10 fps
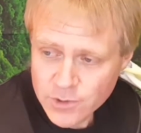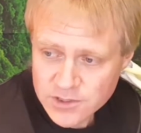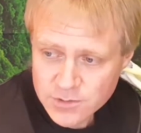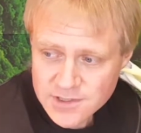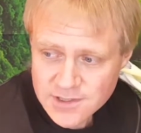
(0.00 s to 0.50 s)

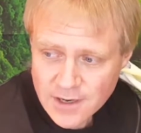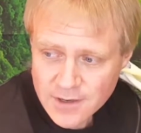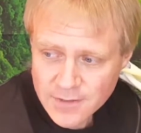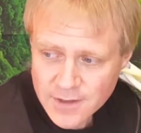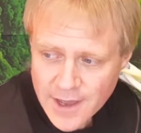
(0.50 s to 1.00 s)
which was
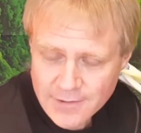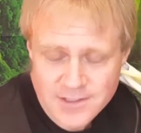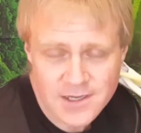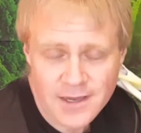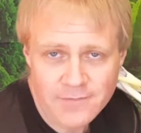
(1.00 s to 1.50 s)
stuck on the
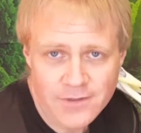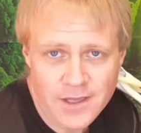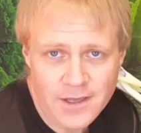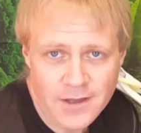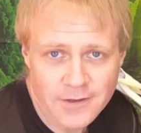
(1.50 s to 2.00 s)
outside of
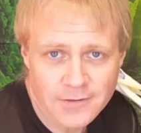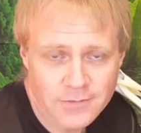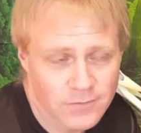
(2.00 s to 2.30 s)
the,